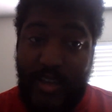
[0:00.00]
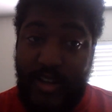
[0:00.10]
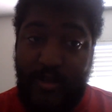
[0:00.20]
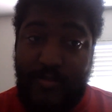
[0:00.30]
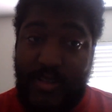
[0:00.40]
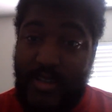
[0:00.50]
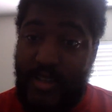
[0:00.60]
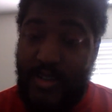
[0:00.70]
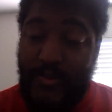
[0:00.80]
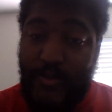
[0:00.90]
you know,
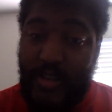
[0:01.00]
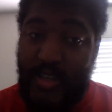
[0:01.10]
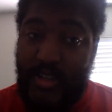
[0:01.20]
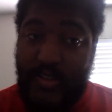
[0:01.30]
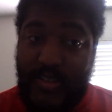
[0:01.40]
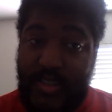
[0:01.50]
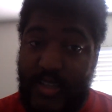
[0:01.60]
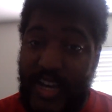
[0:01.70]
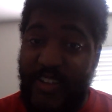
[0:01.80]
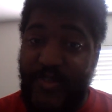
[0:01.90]
just
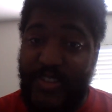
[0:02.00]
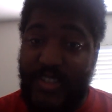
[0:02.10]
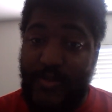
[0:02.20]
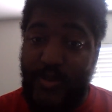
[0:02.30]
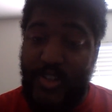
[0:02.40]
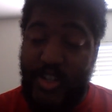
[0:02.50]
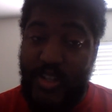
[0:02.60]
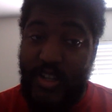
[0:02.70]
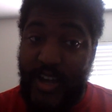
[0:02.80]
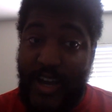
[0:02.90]
a conference of
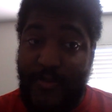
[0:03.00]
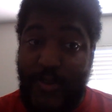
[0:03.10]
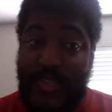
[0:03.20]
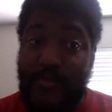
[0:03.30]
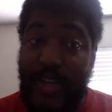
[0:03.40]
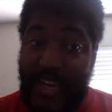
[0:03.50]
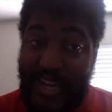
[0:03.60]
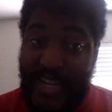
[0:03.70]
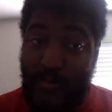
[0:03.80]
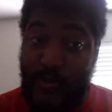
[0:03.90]
conference of
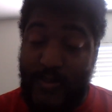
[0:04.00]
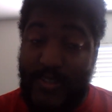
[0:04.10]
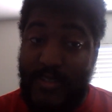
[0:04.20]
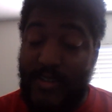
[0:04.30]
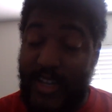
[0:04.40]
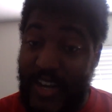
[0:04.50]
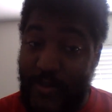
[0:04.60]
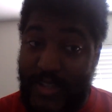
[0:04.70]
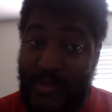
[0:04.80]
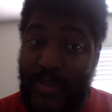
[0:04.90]
cannibals,
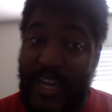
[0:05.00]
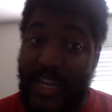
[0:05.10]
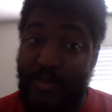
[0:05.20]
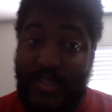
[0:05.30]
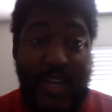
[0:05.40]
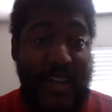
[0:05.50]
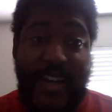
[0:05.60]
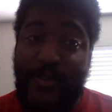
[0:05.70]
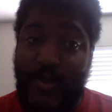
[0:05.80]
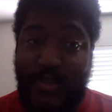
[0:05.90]
conference of cannibals, not
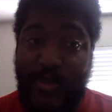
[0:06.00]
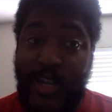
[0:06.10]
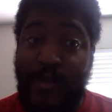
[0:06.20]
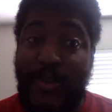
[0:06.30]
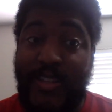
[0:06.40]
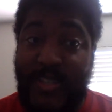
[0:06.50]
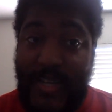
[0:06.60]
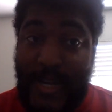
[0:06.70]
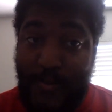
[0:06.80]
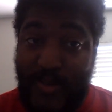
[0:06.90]
conference of champions,
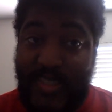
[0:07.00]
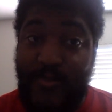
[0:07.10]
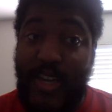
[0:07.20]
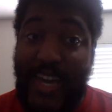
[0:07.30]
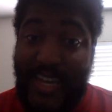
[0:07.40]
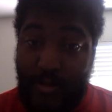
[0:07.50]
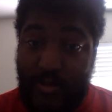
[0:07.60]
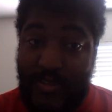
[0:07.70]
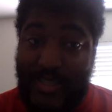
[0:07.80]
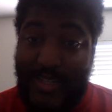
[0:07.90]
conference of cannibals